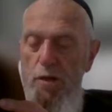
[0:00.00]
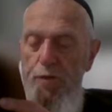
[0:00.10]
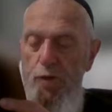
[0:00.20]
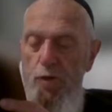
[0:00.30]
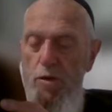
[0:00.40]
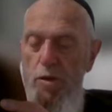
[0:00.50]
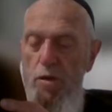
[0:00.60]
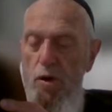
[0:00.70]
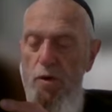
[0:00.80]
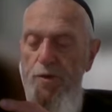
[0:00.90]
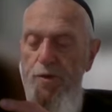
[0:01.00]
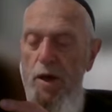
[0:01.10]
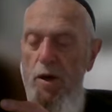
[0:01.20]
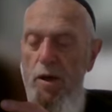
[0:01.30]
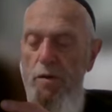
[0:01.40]
the fruit of
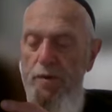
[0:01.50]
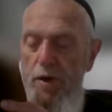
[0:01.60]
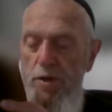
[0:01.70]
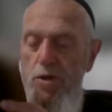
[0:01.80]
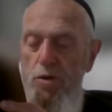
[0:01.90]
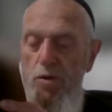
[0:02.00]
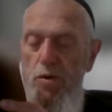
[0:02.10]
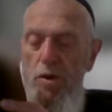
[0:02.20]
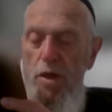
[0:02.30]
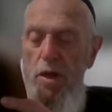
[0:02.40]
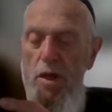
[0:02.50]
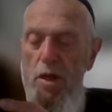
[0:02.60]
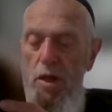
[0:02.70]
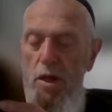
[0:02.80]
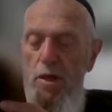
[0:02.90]
their virtue
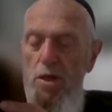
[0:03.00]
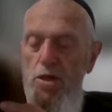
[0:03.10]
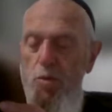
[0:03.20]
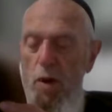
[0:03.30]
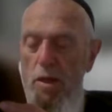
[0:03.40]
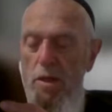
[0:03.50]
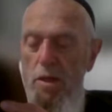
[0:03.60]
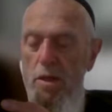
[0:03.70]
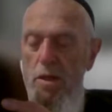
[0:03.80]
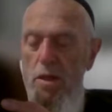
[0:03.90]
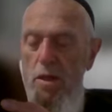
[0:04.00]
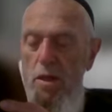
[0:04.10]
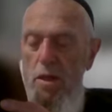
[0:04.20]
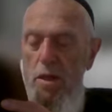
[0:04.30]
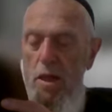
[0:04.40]
in this world
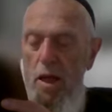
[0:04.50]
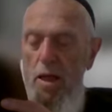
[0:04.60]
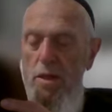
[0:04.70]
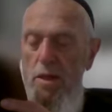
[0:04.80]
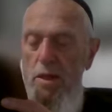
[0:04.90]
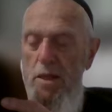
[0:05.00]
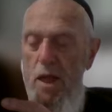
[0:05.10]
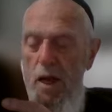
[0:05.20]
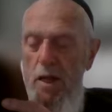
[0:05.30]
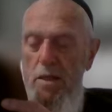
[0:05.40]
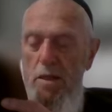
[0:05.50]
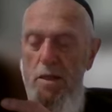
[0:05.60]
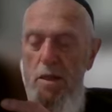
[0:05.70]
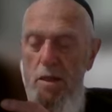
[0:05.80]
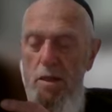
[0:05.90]
and inherit
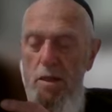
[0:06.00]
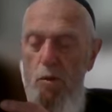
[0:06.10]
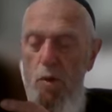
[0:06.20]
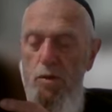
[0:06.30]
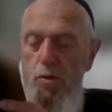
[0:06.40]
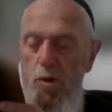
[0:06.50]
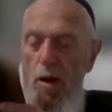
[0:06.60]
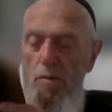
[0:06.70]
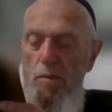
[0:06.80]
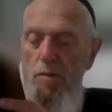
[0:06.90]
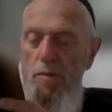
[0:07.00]
the world to come.